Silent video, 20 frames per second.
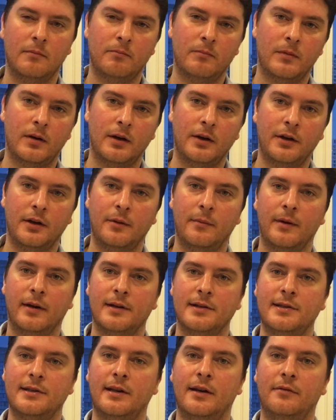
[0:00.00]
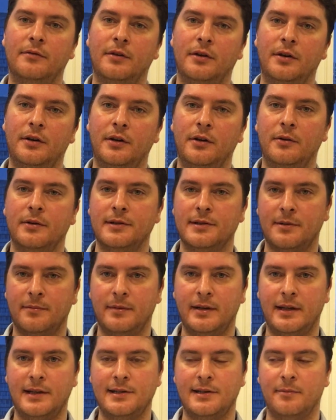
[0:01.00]
a good amount of stuff to do and some
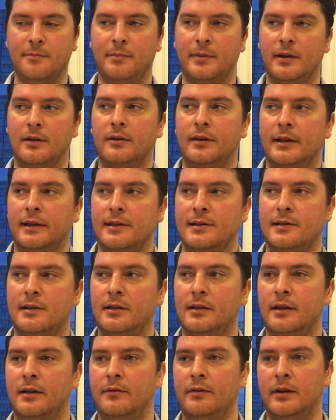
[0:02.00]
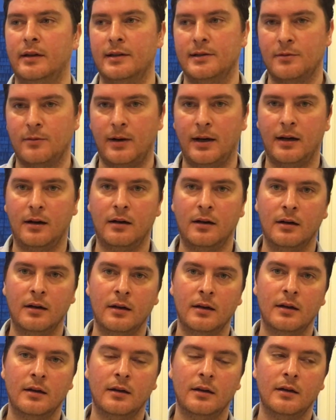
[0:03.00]
decent buildings to live in as well.
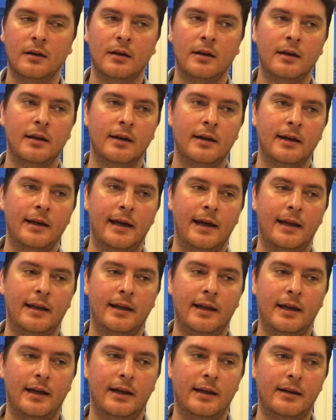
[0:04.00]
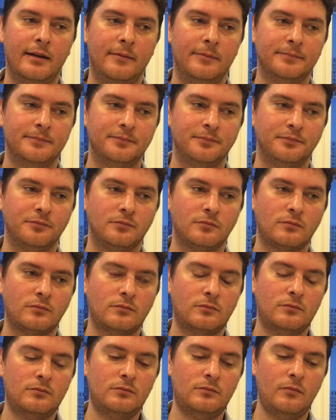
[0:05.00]
And then
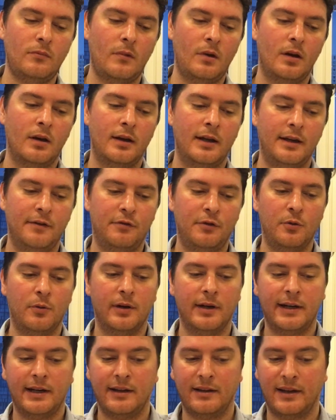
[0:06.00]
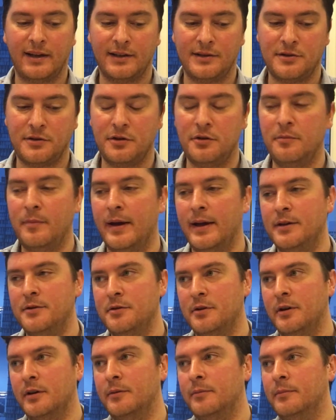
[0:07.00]
if you want to get like a
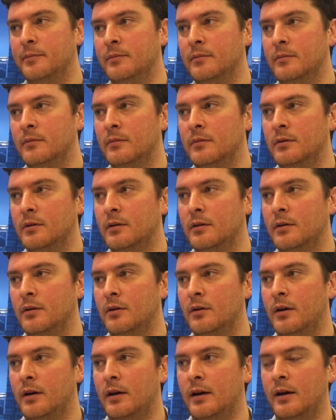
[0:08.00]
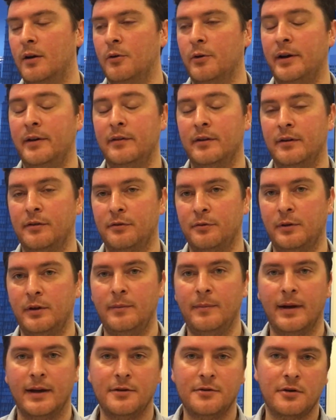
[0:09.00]
2-bedroom or even a
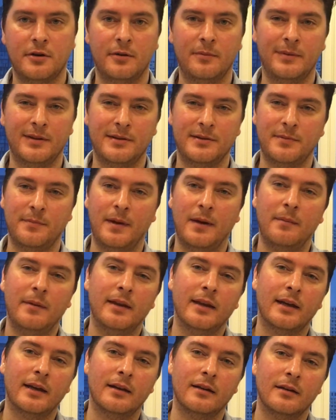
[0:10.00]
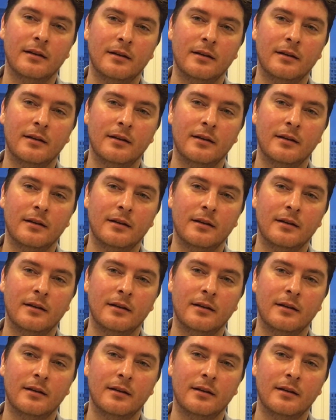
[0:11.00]
3-bedroom, it's maybe like